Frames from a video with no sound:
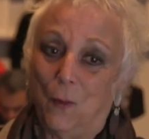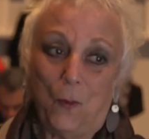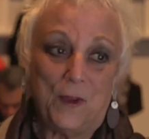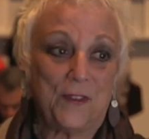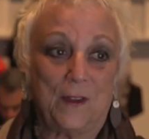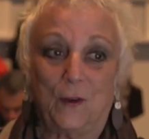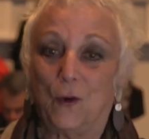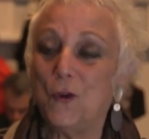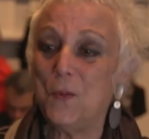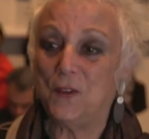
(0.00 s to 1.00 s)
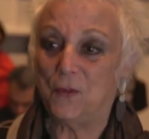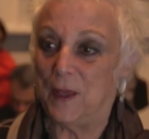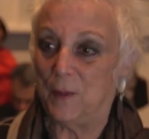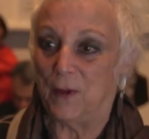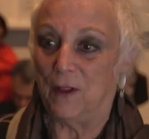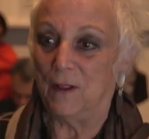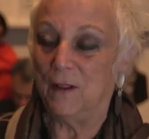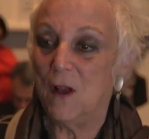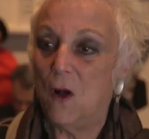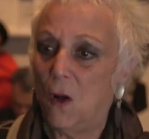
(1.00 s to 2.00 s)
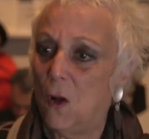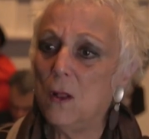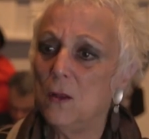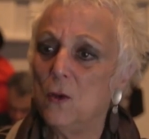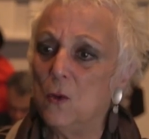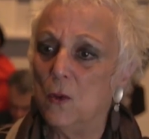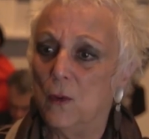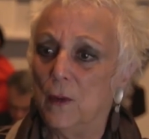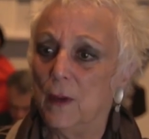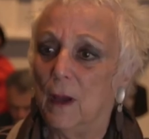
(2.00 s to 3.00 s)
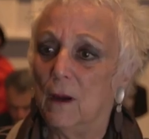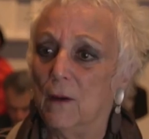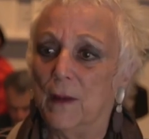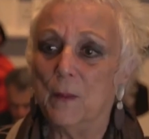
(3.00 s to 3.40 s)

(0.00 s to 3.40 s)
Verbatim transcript: with a group of people, all who are